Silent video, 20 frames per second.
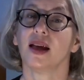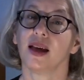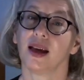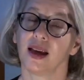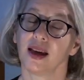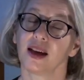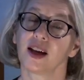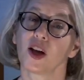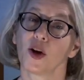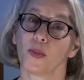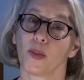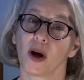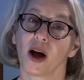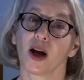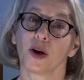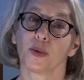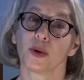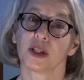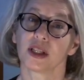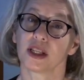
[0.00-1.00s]

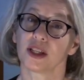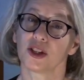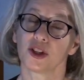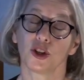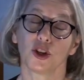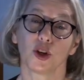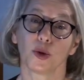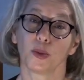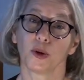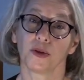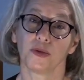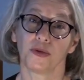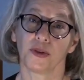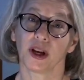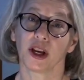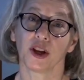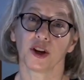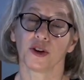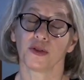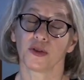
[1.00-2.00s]
Ichabod was a suitable
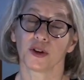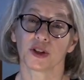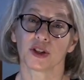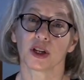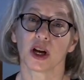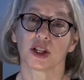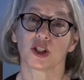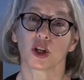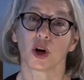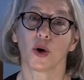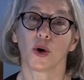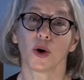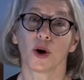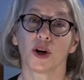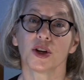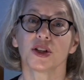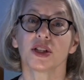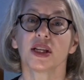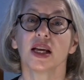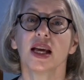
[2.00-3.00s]
figure for such a
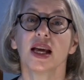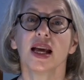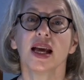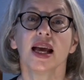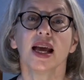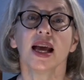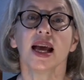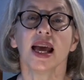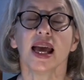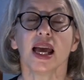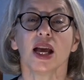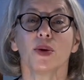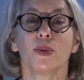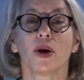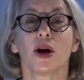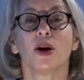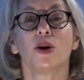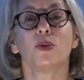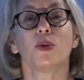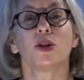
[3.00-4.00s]
horse. He
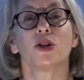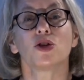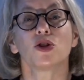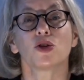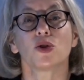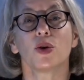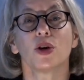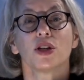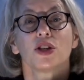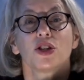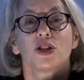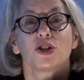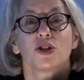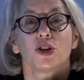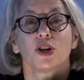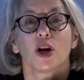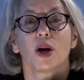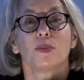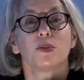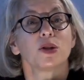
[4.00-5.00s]
rode with short
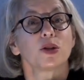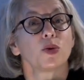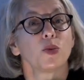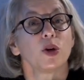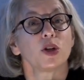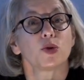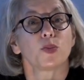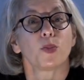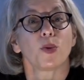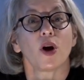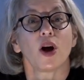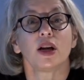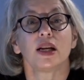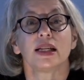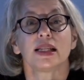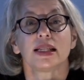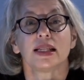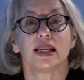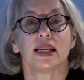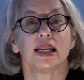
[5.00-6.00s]
stirrups, which brought
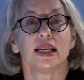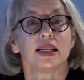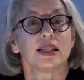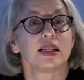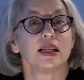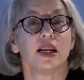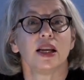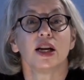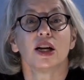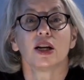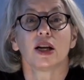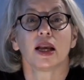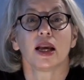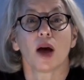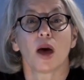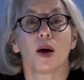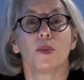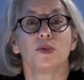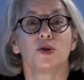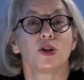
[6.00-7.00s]
his knees nearly
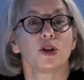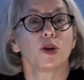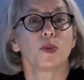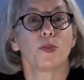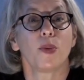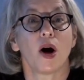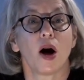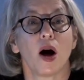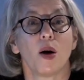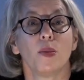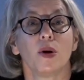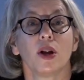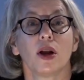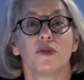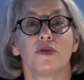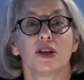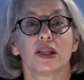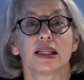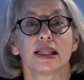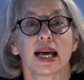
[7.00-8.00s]
up to the pommel
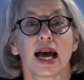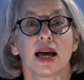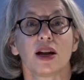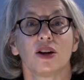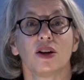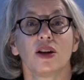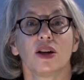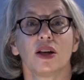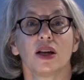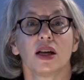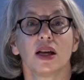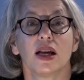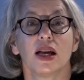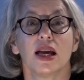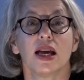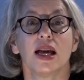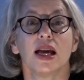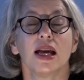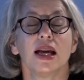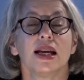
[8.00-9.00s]
of the saddle.
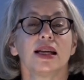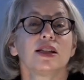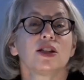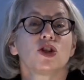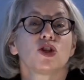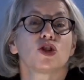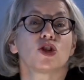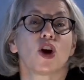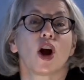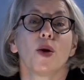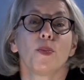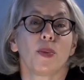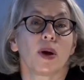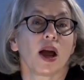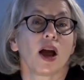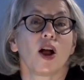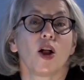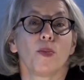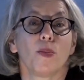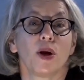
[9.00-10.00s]
His sharp
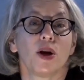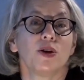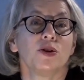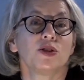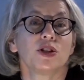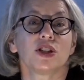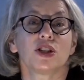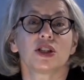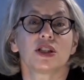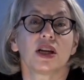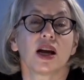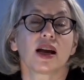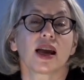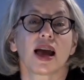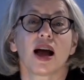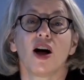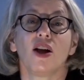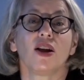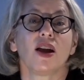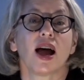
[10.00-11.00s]
elbows stuck
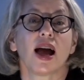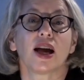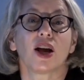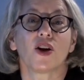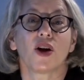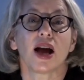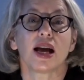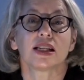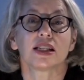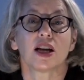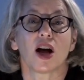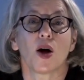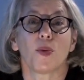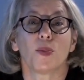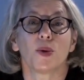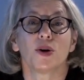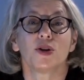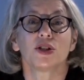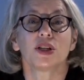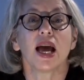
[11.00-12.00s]
out like
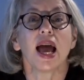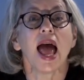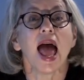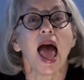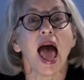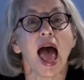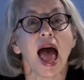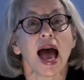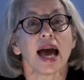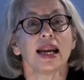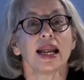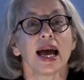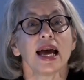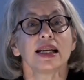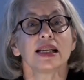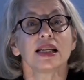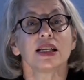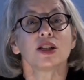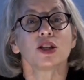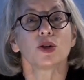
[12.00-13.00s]
grasshoppers, and
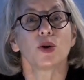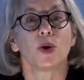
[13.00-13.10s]
as his